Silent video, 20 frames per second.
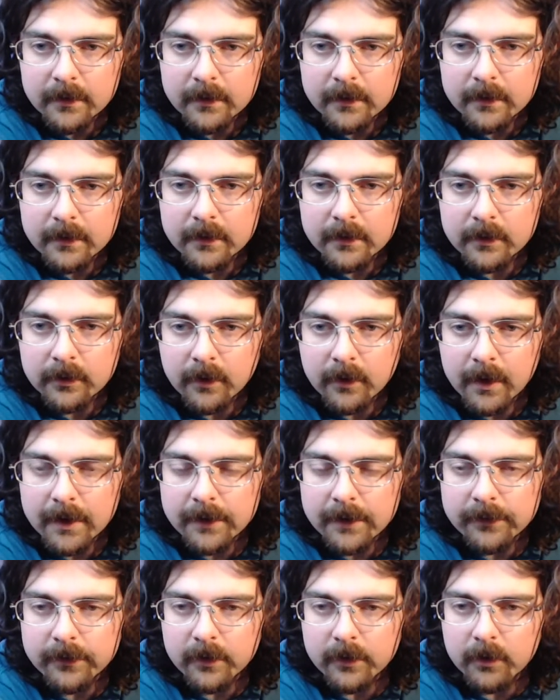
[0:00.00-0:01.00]
All
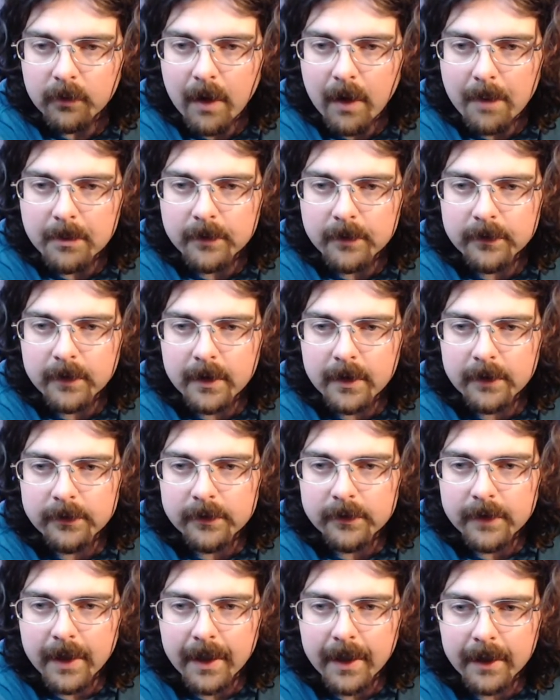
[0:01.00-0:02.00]
right, so Robert says
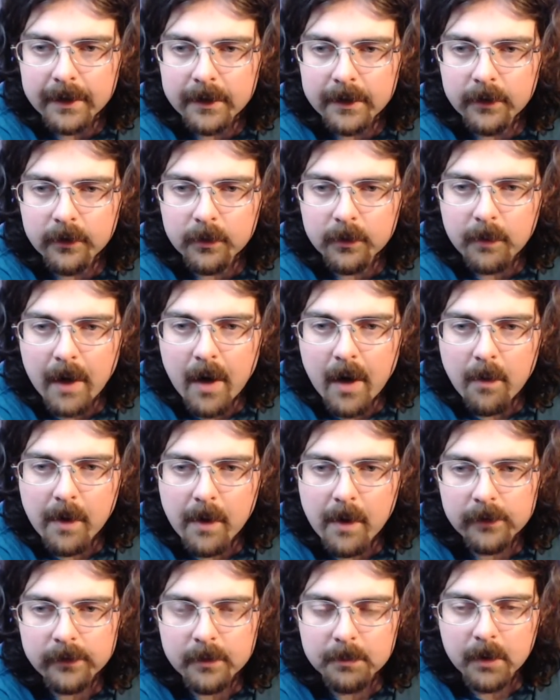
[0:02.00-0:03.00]
you can't hear the round
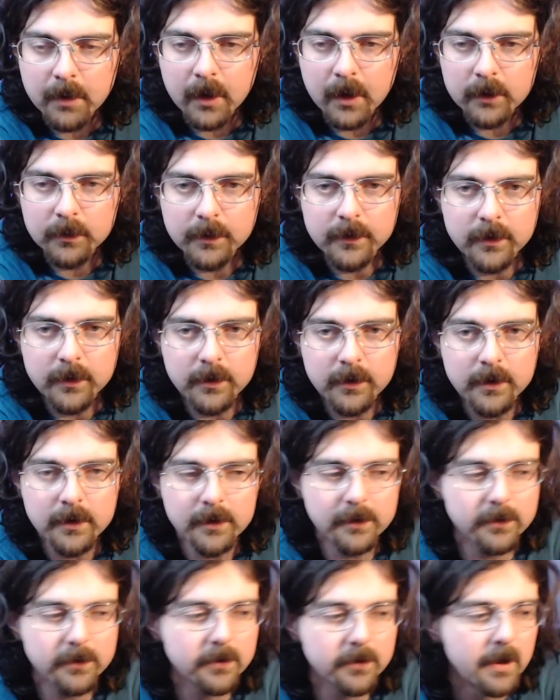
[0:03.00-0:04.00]
wounds unplugged with 2
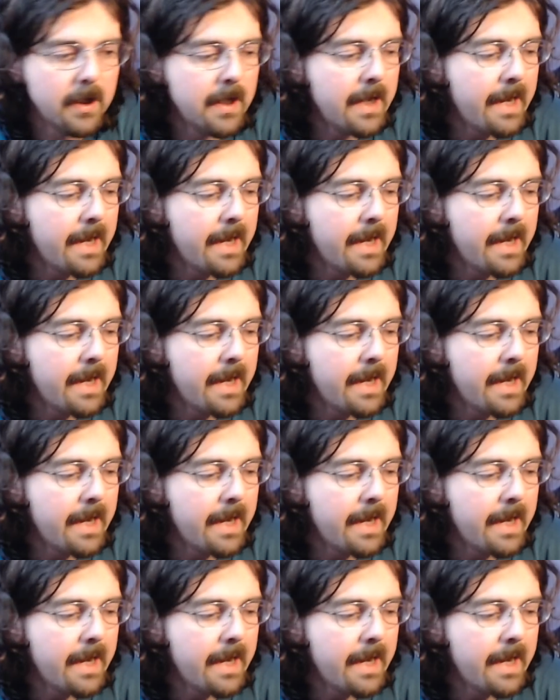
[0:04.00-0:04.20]
ukes.